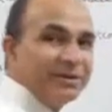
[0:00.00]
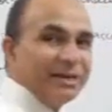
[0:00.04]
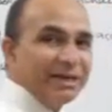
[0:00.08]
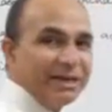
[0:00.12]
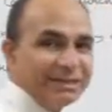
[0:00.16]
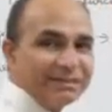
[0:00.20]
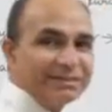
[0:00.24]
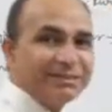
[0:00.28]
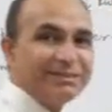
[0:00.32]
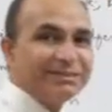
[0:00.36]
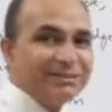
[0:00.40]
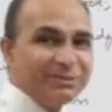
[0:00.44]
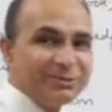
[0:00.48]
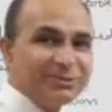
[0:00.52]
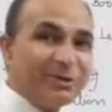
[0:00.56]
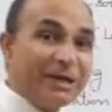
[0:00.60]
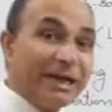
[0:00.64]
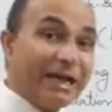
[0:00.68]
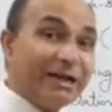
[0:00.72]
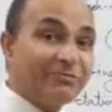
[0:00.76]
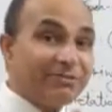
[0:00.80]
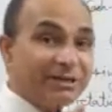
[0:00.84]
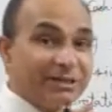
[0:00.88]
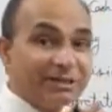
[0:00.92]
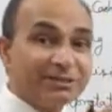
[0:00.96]
I think you
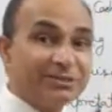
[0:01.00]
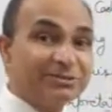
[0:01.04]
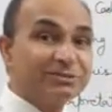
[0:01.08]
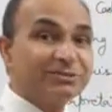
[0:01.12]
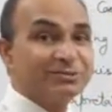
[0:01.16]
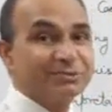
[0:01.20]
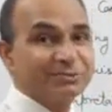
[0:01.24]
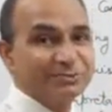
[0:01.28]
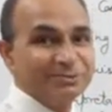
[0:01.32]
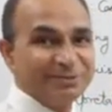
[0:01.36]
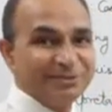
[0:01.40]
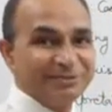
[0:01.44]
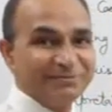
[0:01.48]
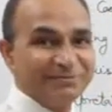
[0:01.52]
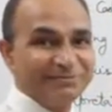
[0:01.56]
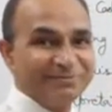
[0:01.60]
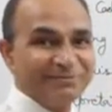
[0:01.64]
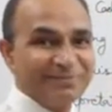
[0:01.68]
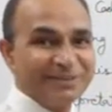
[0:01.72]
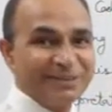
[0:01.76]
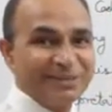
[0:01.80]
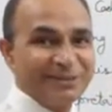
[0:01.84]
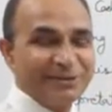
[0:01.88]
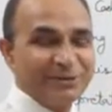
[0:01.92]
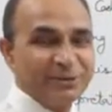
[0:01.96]
have understood
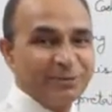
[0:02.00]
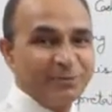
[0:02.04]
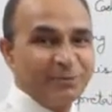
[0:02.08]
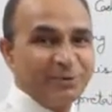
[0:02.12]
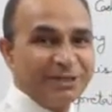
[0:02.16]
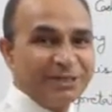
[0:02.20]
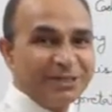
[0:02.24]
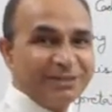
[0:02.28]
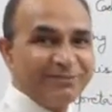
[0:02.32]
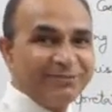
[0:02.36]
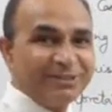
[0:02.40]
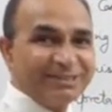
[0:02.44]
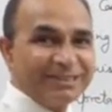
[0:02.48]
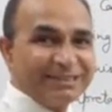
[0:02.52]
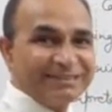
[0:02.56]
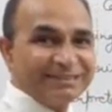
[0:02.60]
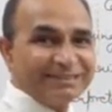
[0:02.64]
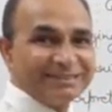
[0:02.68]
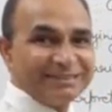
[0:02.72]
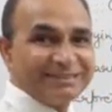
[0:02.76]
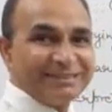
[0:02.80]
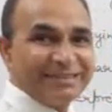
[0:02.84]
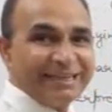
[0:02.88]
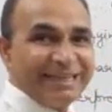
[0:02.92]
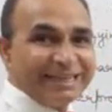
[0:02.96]
whatever
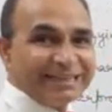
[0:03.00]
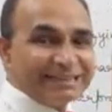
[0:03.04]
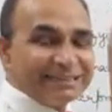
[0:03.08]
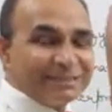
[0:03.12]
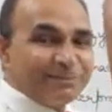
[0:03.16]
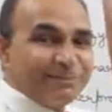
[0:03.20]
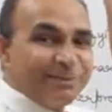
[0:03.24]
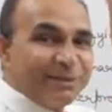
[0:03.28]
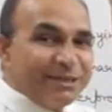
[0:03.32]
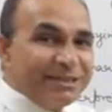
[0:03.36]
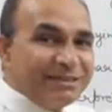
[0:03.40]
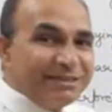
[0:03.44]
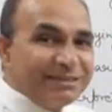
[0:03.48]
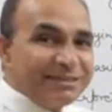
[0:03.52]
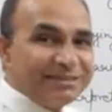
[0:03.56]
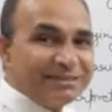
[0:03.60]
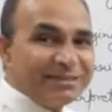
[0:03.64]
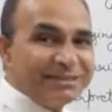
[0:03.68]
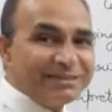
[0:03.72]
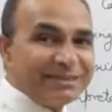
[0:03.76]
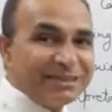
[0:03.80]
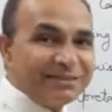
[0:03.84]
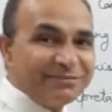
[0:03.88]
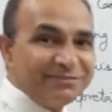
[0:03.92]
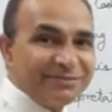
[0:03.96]
is explained in the
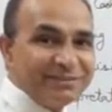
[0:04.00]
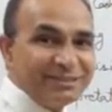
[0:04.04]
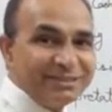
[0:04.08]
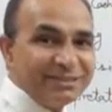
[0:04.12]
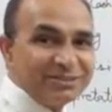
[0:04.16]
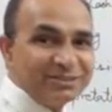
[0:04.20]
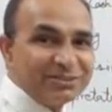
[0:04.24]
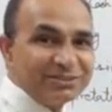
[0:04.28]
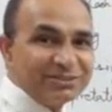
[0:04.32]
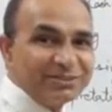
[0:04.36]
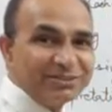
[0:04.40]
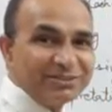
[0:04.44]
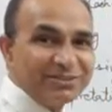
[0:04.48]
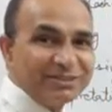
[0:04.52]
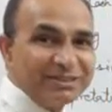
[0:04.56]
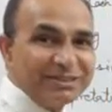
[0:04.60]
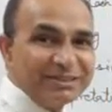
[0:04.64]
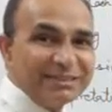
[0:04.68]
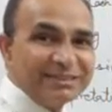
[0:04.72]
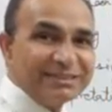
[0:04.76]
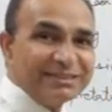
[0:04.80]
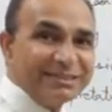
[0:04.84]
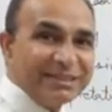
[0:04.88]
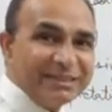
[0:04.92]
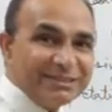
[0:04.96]
definition,
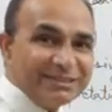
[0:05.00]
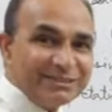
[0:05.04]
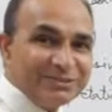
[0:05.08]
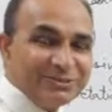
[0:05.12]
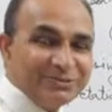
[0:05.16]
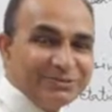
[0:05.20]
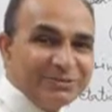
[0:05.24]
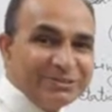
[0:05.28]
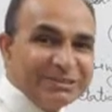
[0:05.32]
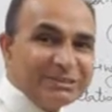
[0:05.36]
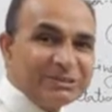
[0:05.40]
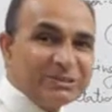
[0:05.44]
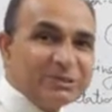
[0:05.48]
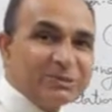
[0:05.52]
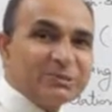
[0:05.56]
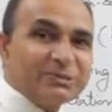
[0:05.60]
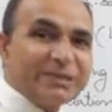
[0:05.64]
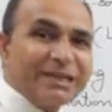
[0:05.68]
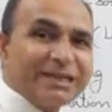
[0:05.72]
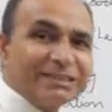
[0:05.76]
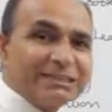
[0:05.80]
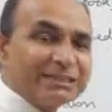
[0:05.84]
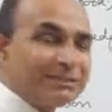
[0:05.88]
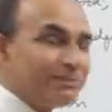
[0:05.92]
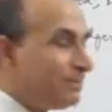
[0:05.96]
that you need to
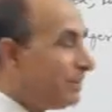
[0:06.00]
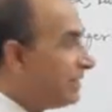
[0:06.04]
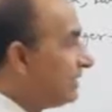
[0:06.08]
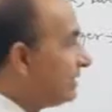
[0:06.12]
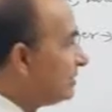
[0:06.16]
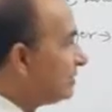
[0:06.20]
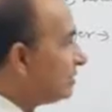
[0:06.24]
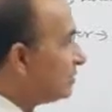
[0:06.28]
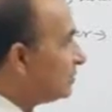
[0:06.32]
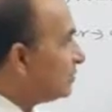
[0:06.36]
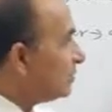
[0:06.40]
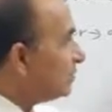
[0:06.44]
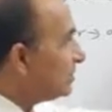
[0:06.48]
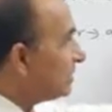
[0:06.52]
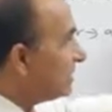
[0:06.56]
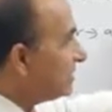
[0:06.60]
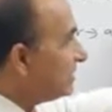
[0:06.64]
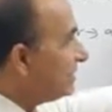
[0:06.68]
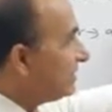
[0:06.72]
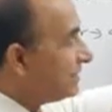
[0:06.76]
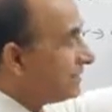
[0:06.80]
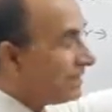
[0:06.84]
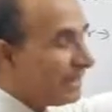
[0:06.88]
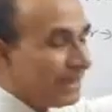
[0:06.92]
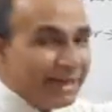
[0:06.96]
explain through
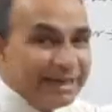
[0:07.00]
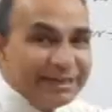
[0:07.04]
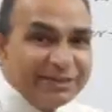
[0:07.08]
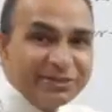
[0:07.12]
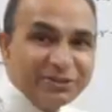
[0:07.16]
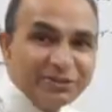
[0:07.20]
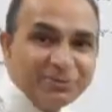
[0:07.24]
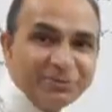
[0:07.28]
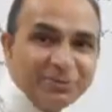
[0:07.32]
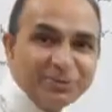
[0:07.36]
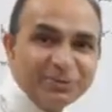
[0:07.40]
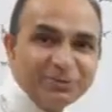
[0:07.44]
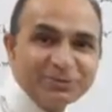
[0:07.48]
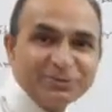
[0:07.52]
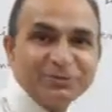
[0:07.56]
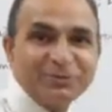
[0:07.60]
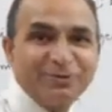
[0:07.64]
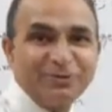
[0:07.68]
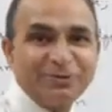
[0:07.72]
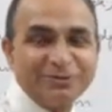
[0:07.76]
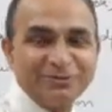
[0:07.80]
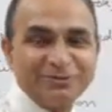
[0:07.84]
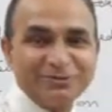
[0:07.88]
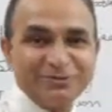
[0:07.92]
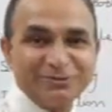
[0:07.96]
the attributes
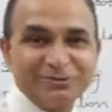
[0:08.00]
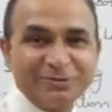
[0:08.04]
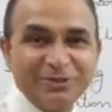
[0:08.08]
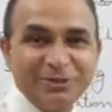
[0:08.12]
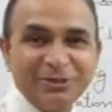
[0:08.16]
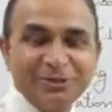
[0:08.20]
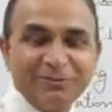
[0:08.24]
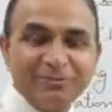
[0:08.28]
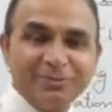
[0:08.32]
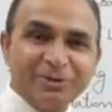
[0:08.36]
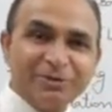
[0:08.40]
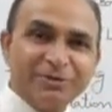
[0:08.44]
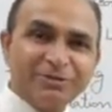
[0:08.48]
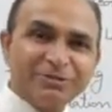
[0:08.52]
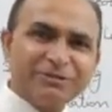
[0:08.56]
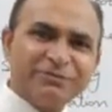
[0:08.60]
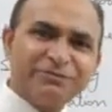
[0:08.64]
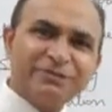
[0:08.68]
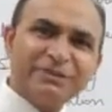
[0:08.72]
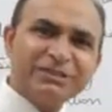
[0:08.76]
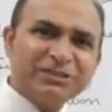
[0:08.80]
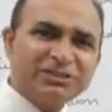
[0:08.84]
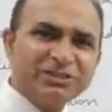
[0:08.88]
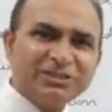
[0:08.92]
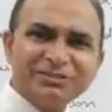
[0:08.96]
also, because
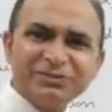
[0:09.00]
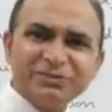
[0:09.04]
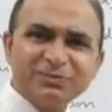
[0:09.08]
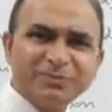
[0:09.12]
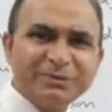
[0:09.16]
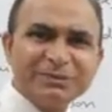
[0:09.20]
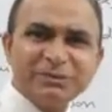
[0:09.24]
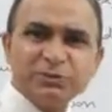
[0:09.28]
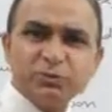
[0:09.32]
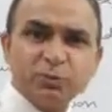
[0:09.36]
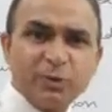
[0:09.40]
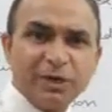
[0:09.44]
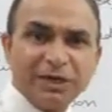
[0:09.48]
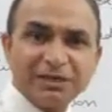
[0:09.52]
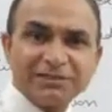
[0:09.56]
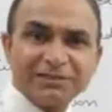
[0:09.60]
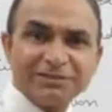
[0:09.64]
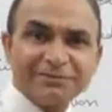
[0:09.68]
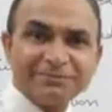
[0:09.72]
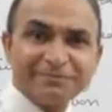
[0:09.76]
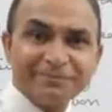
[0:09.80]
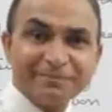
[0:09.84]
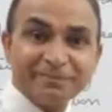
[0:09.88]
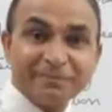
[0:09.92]
features means what?